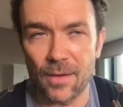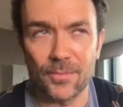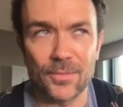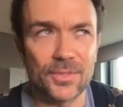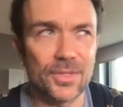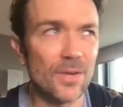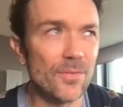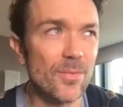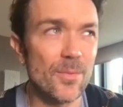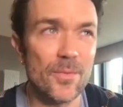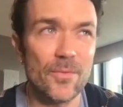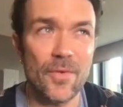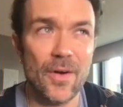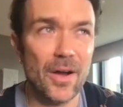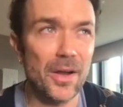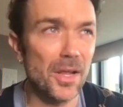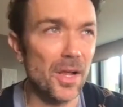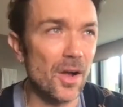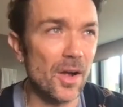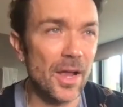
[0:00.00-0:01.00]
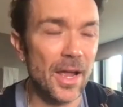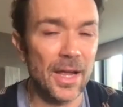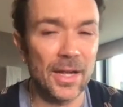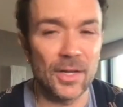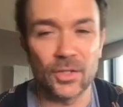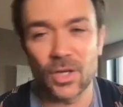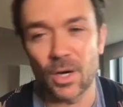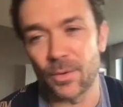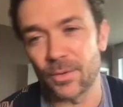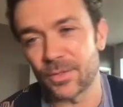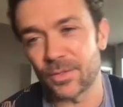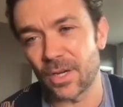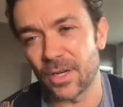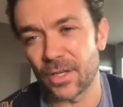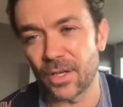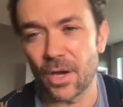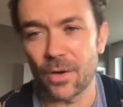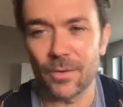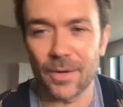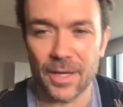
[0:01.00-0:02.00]
So from a very young age, I was kind
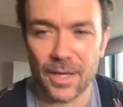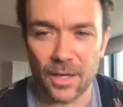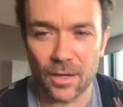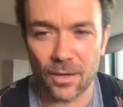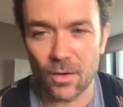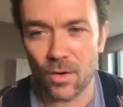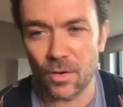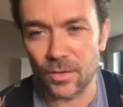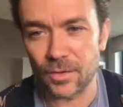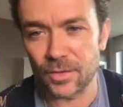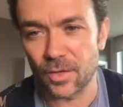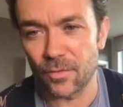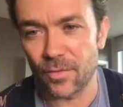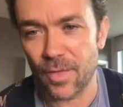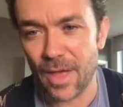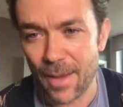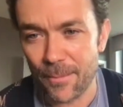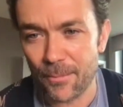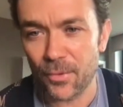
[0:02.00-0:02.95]
of going along to their